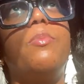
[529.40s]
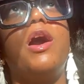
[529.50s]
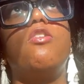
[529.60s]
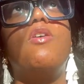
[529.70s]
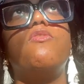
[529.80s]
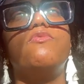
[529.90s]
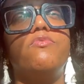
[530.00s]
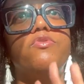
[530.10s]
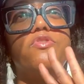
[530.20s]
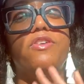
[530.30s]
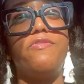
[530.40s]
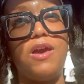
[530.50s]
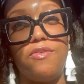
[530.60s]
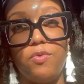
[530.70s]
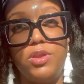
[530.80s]
Baccarat Rouge
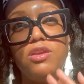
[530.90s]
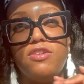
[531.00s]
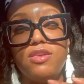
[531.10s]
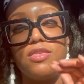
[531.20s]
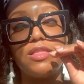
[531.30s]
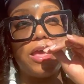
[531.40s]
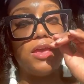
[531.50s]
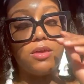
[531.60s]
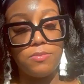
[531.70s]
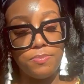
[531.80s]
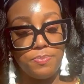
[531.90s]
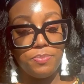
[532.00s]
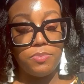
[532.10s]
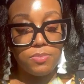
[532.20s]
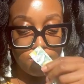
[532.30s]
540. Just like
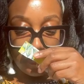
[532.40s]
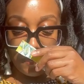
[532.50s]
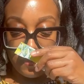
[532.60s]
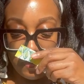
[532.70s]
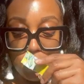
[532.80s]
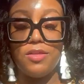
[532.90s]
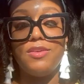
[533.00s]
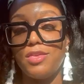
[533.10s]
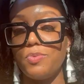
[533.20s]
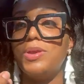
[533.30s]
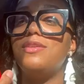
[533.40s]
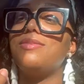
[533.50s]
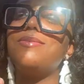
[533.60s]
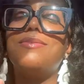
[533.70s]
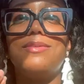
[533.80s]
the sweetness
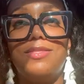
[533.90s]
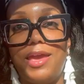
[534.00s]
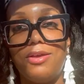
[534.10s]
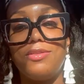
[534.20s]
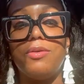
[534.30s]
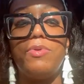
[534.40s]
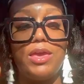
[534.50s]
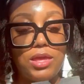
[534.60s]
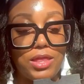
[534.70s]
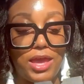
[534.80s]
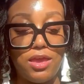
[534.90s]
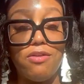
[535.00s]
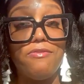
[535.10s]
is there to make it like